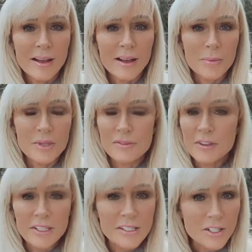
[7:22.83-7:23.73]
His
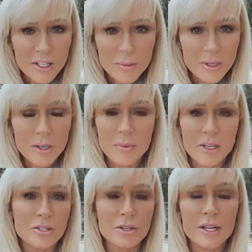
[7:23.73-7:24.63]
feelings aren't going to be hurt
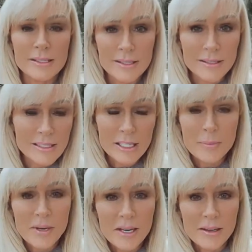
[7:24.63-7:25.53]
because he's not
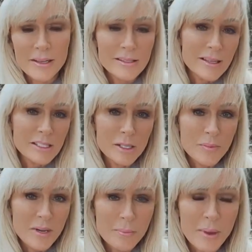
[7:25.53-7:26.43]
sleeping
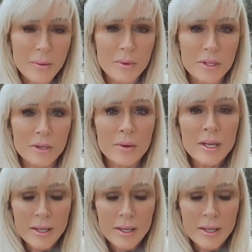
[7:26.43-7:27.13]
in bed with you.